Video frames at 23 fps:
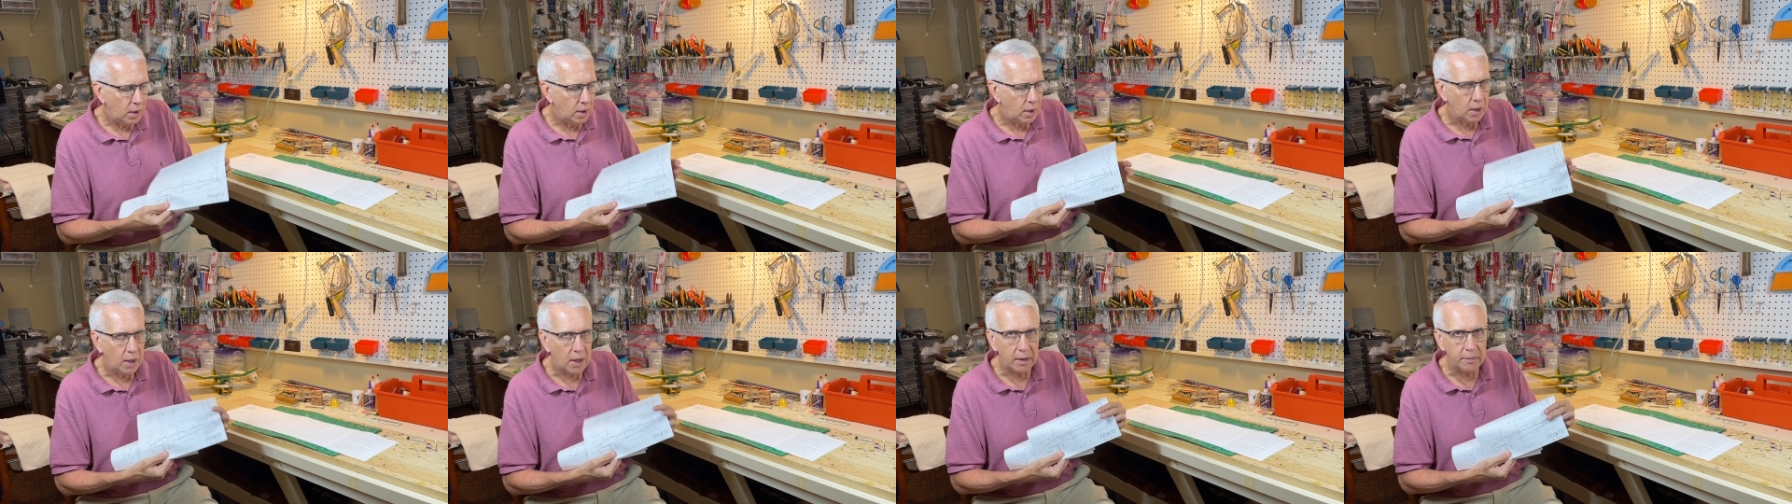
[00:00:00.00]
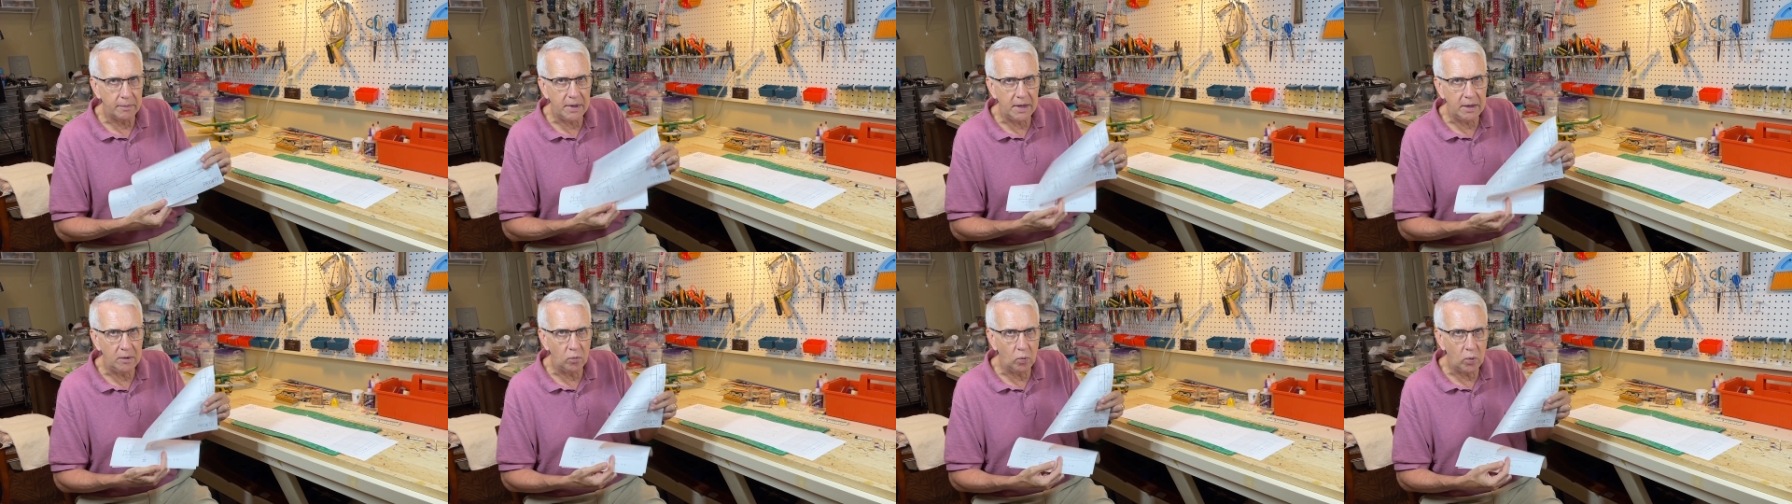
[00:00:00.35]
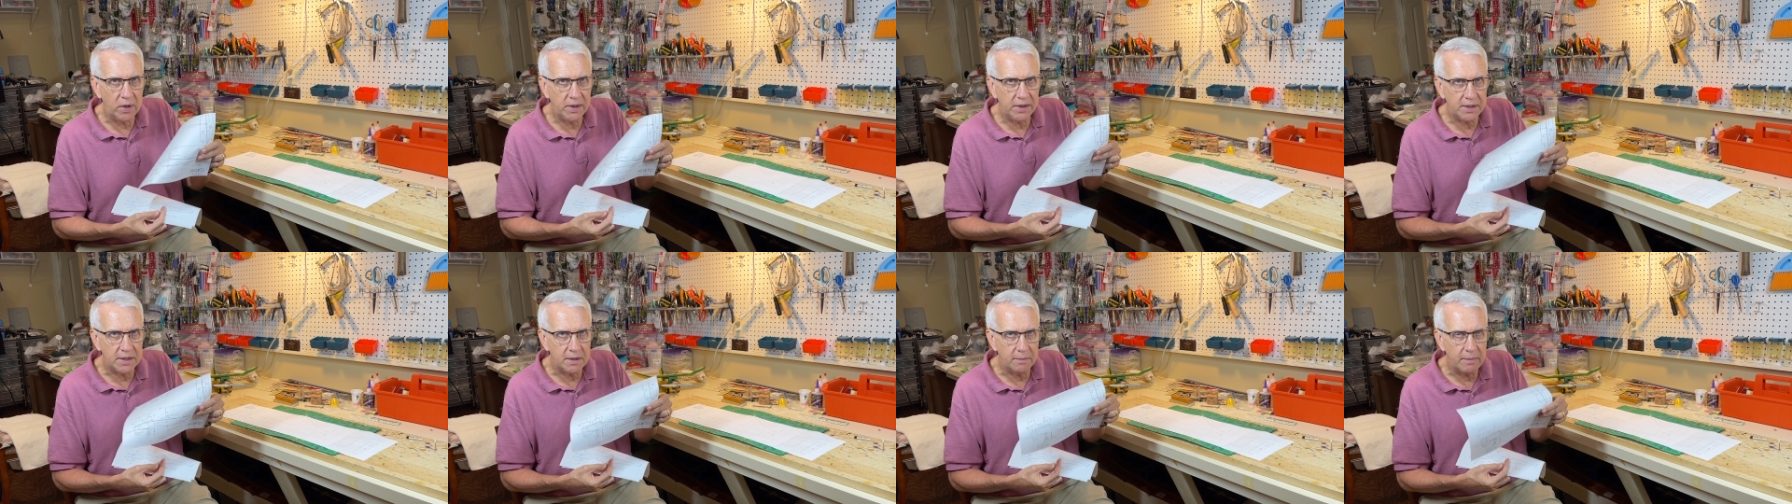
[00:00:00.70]
I mean,
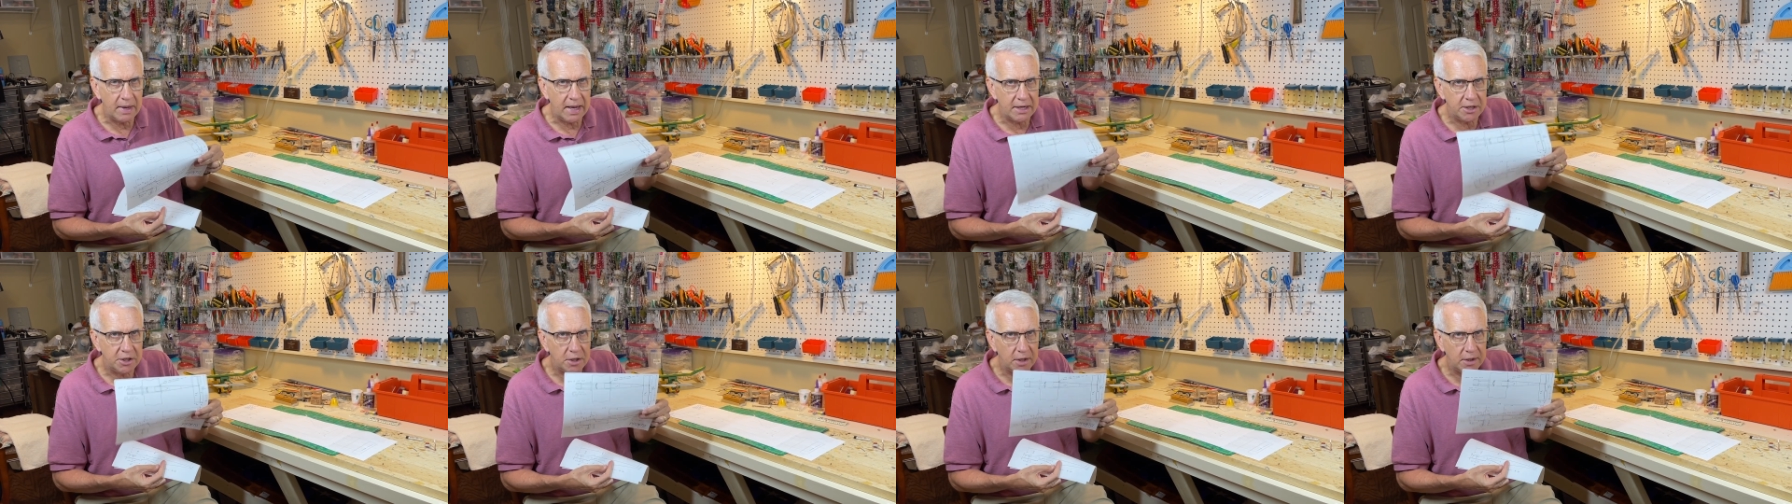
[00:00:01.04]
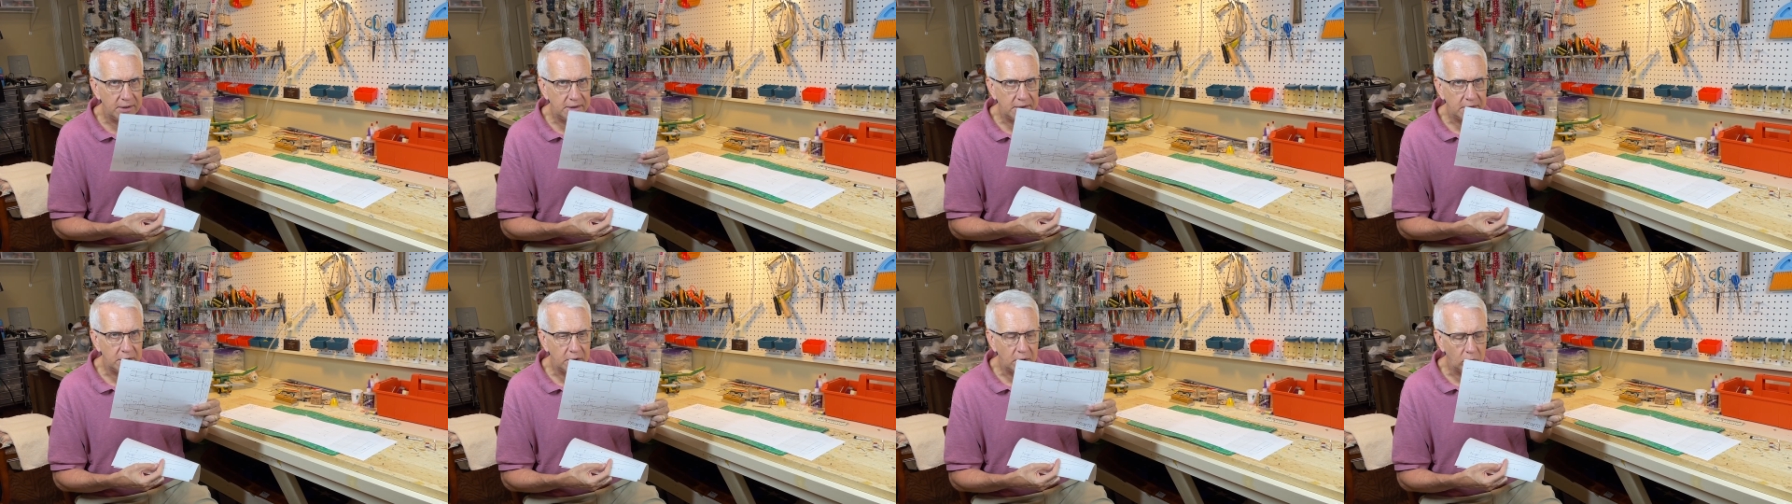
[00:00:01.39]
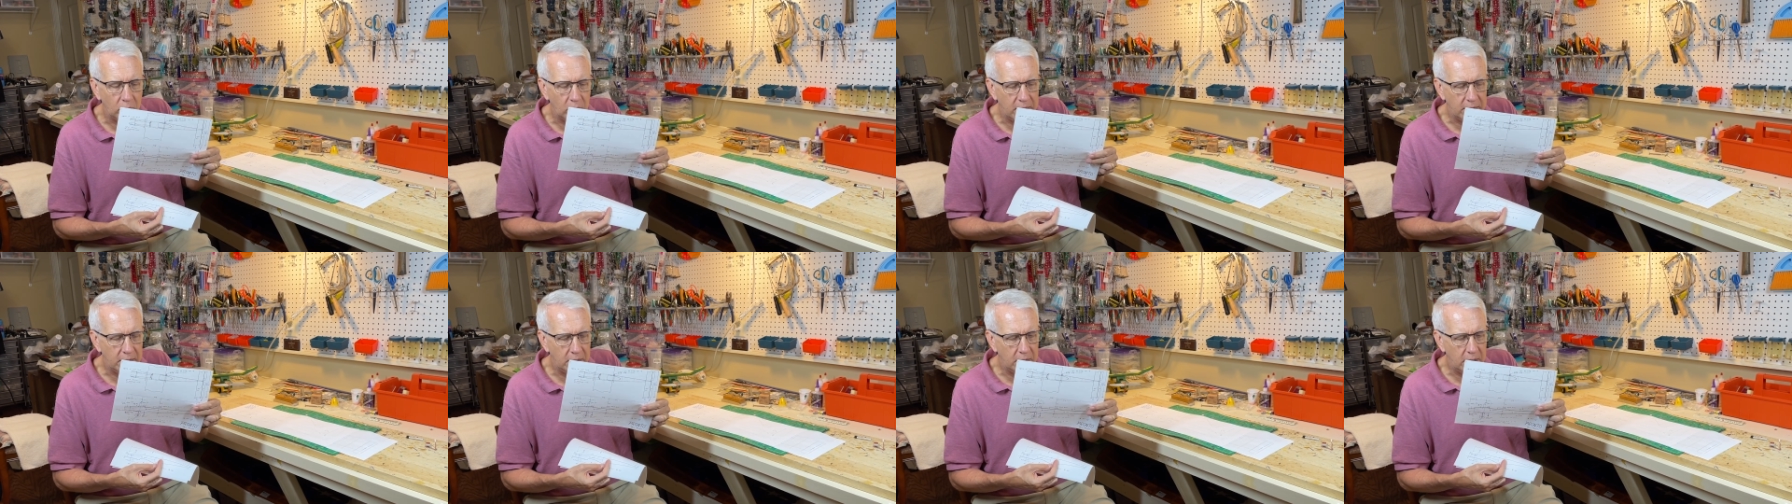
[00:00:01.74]
with dimensions and
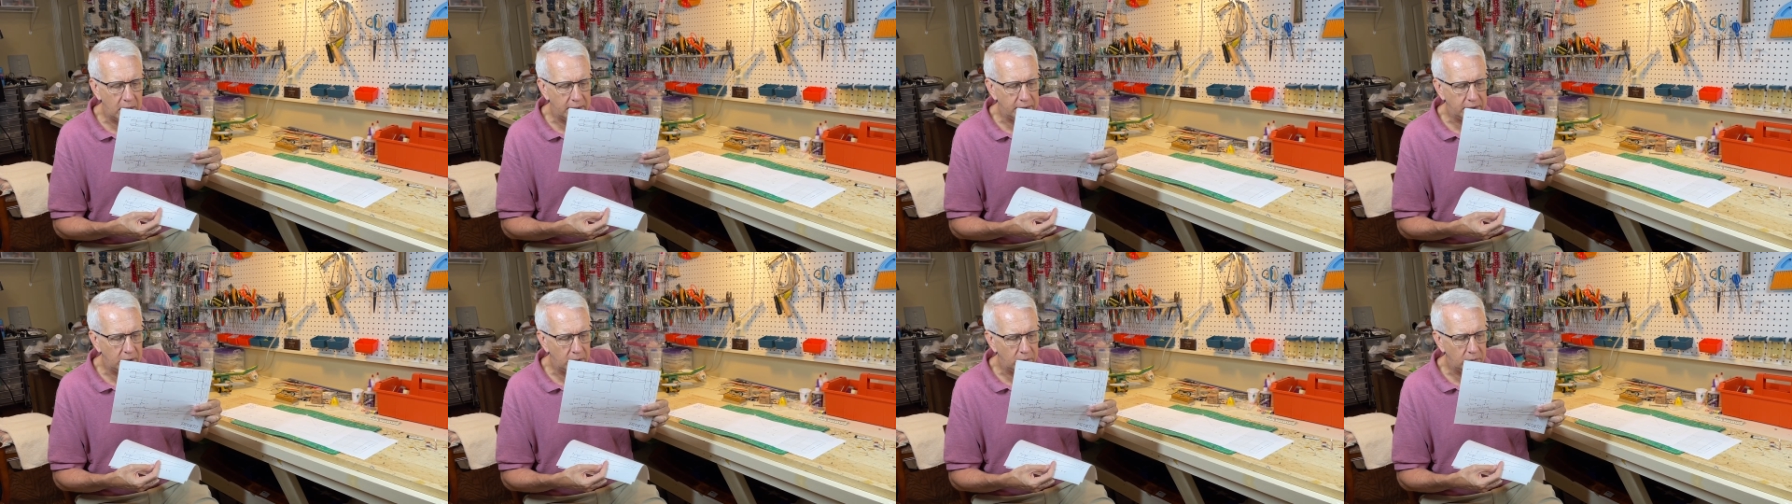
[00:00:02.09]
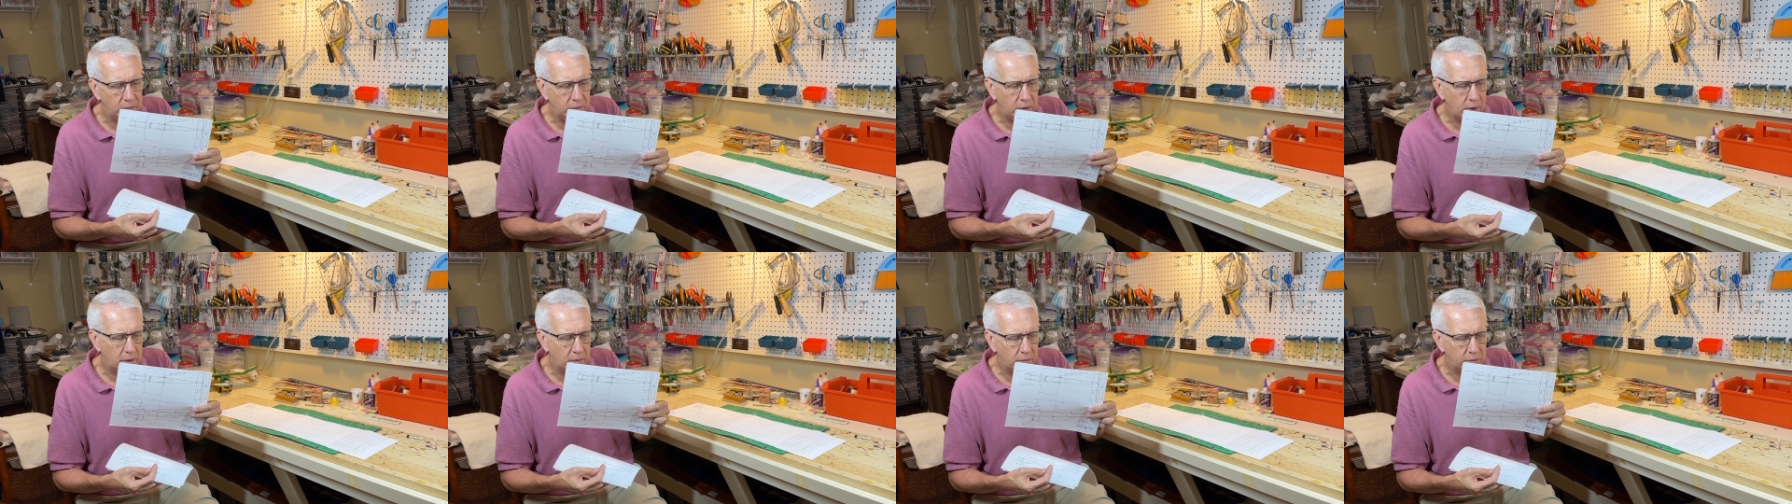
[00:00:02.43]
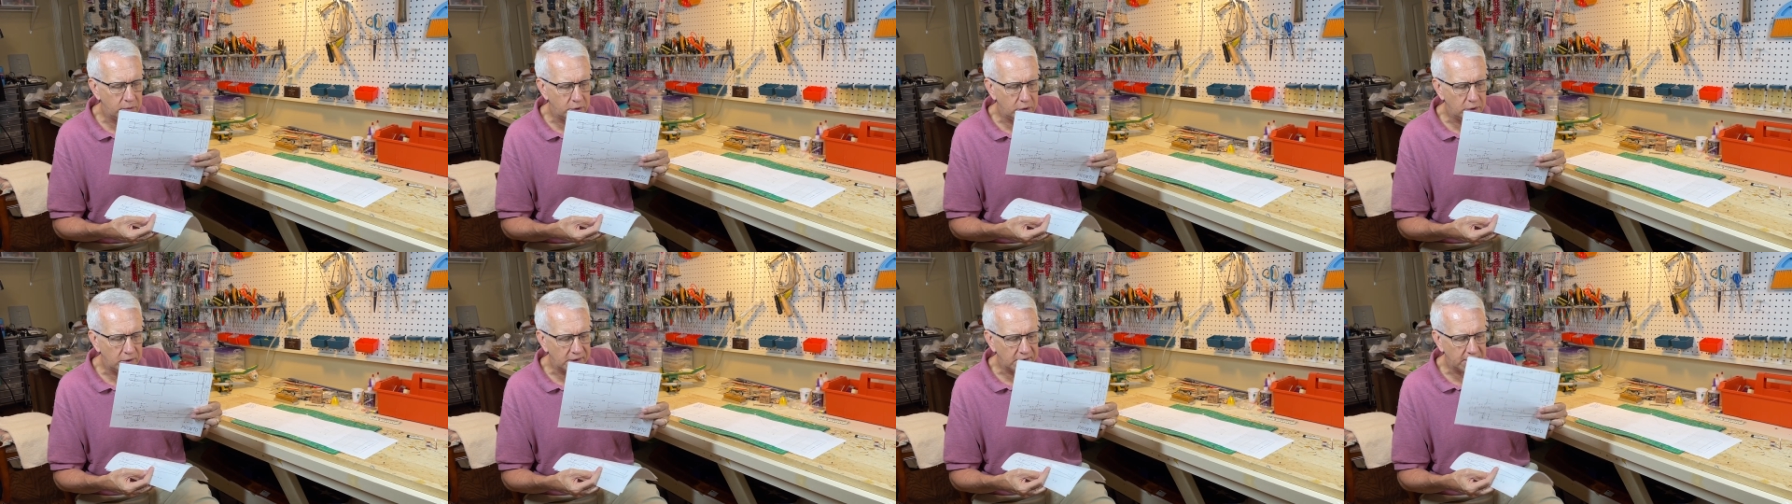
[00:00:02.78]
they're, uh, they're, they're
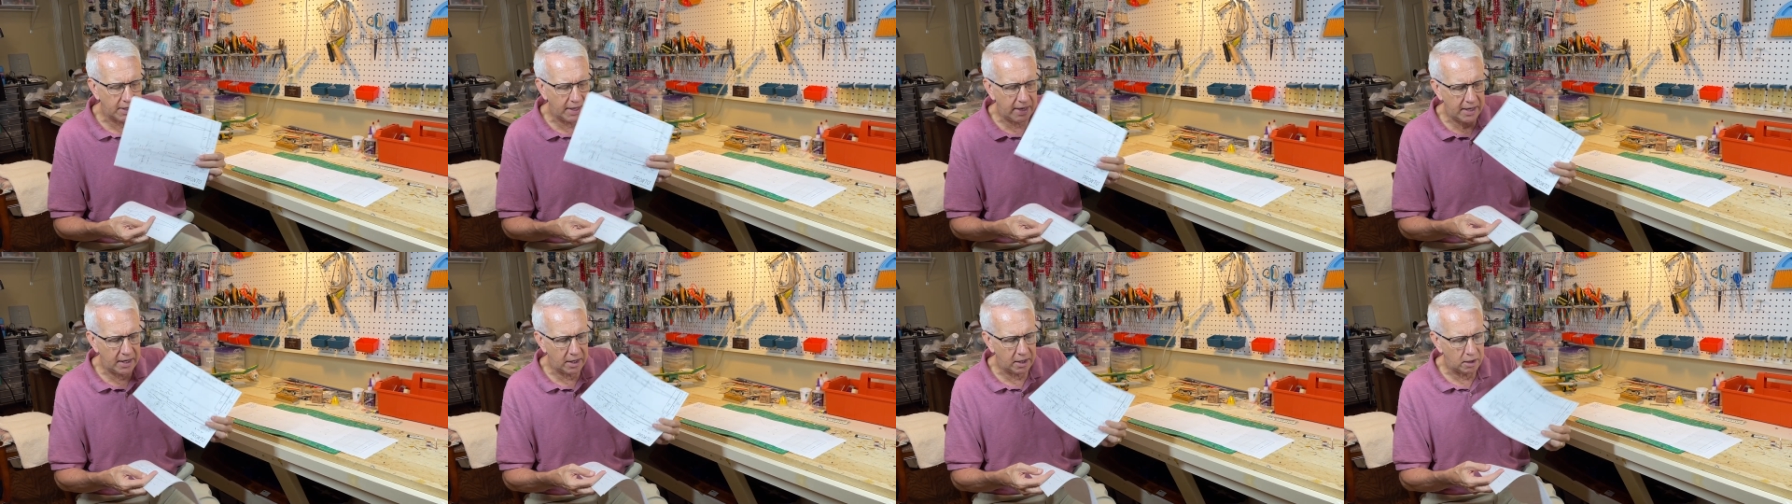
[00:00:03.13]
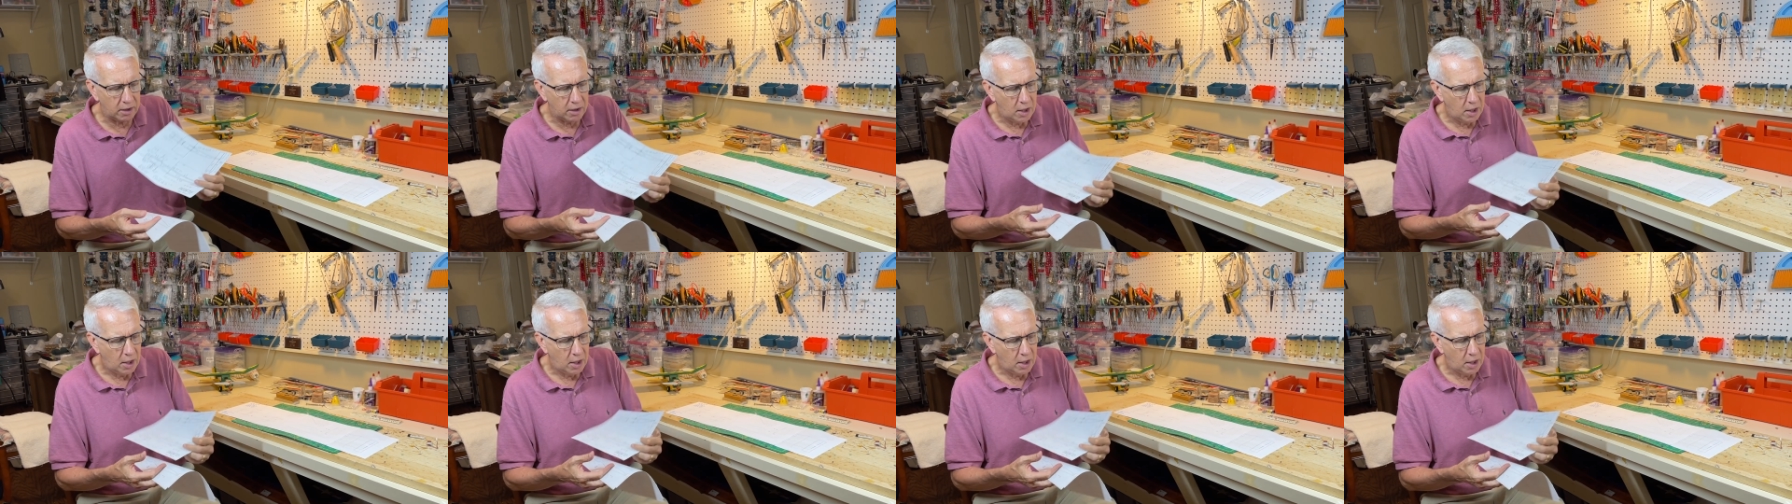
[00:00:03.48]
to scale.